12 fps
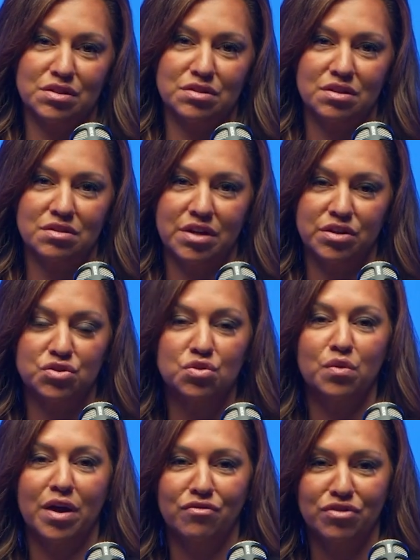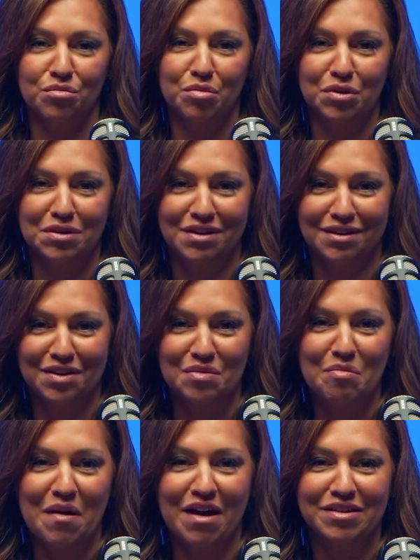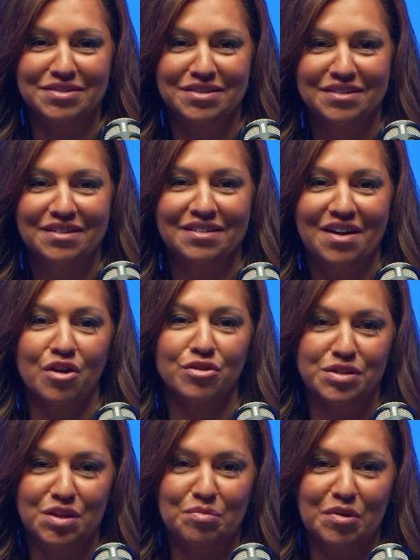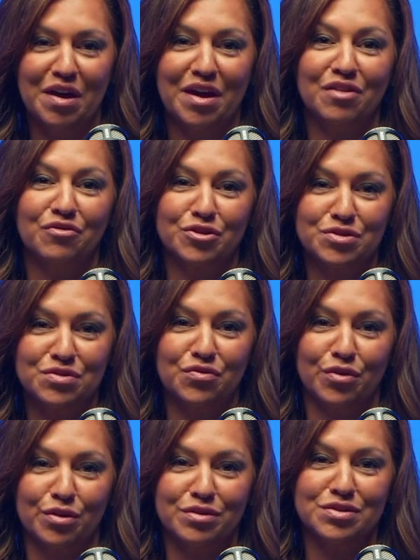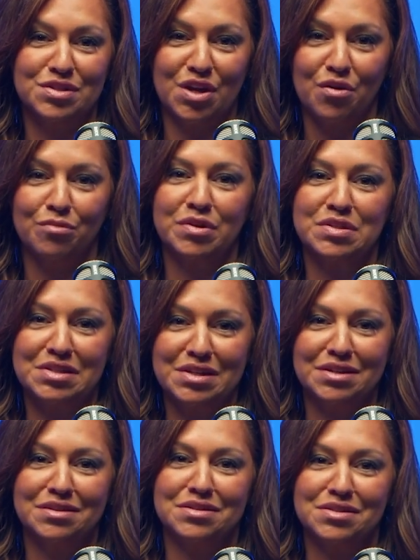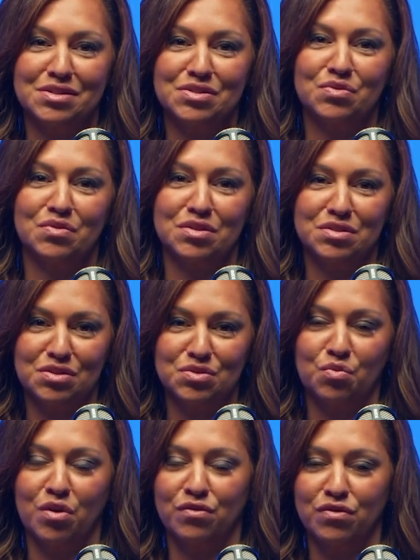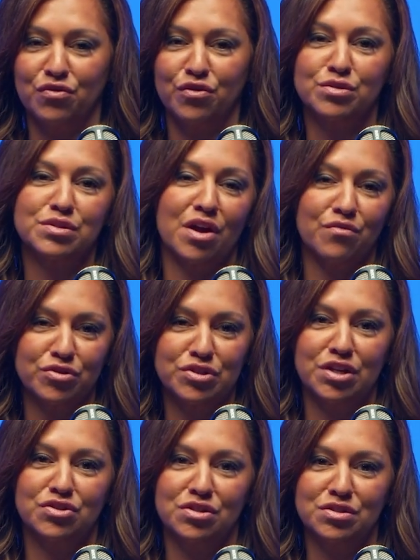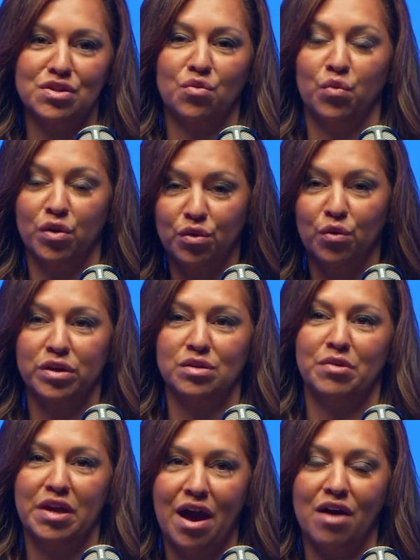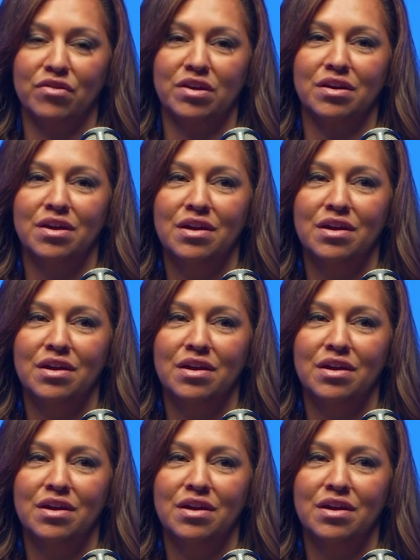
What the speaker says: since I do have the ability to impact our TPA for CRMBC, and this is one of the first conversations that we're going to be having.